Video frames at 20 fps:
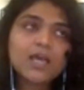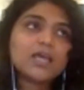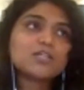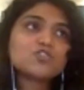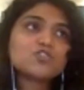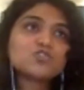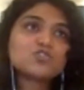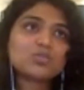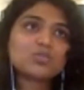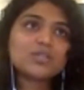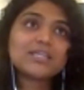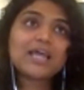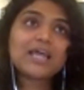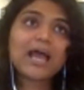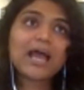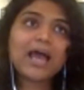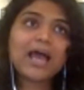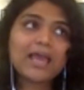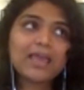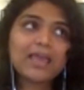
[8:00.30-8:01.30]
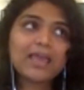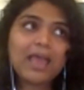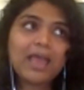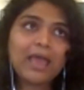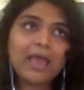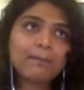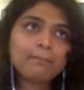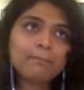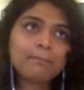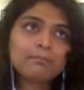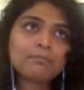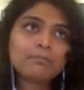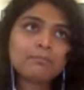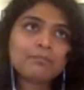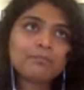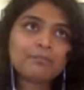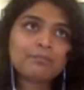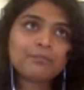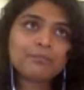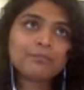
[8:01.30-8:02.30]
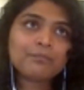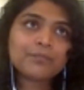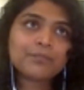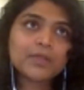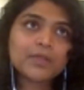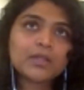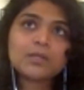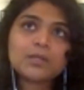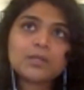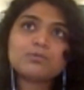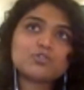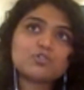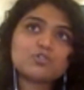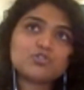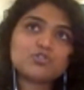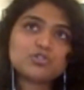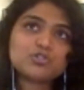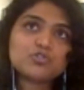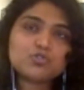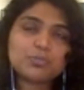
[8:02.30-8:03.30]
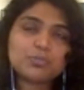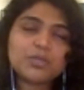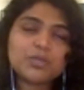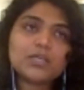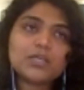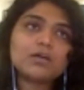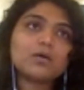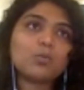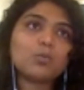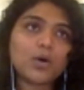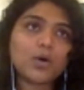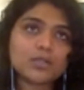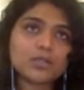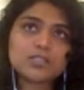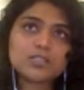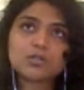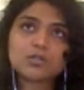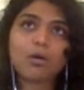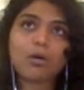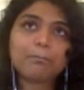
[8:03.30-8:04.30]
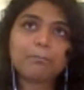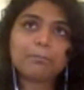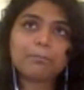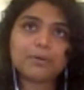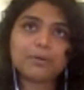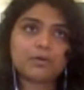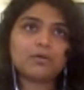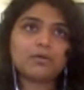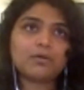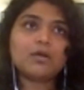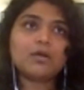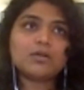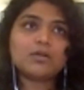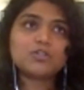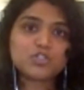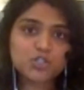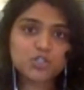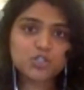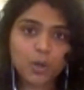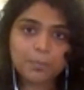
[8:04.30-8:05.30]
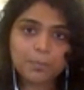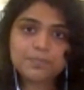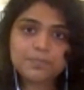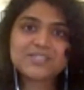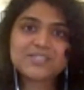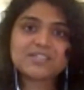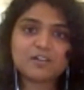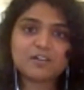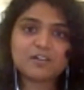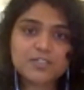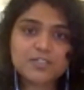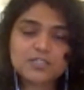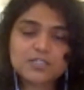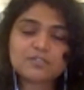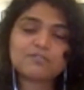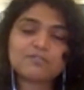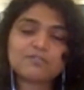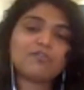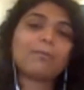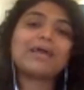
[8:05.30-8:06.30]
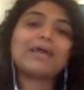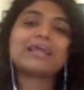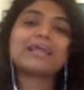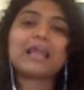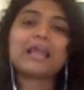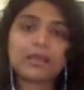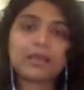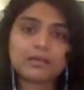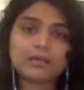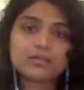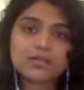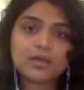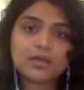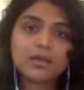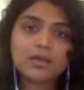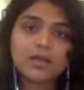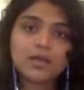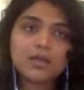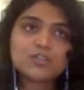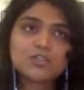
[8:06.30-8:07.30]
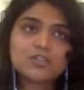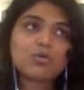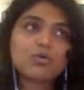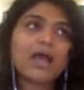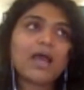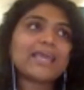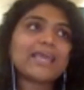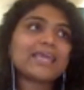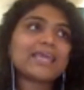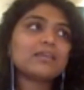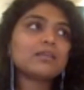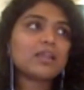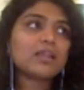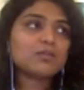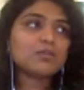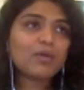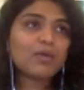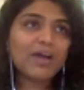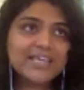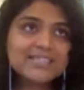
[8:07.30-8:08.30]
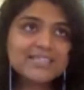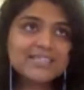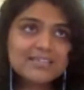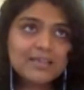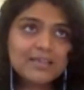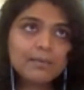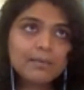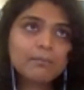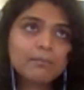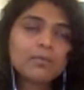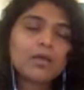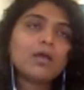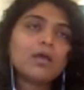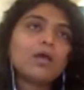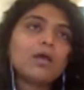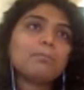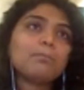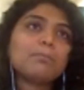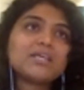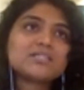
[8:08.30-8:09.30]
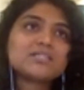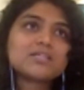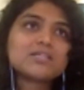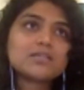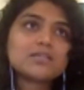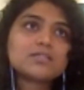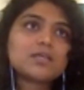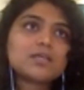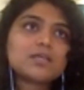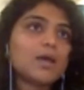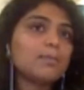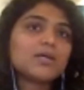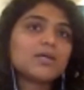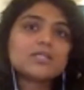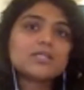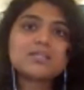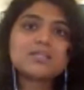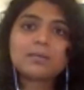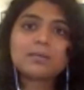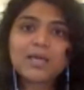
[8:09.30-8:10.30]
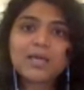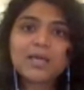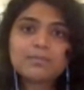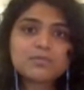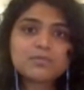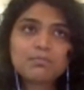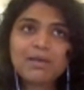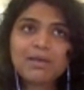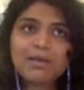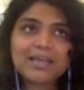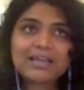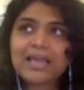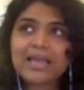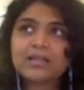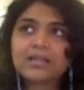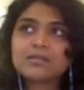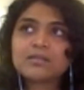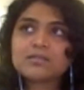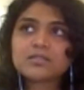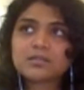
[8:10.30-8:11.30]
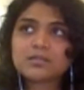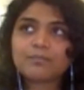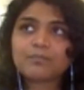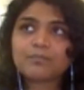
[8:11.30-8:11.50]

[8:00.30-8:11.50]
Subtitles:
is so that I am in a position to be a one-stop shop service for my client. So I can advise them basis, because sometimes my client,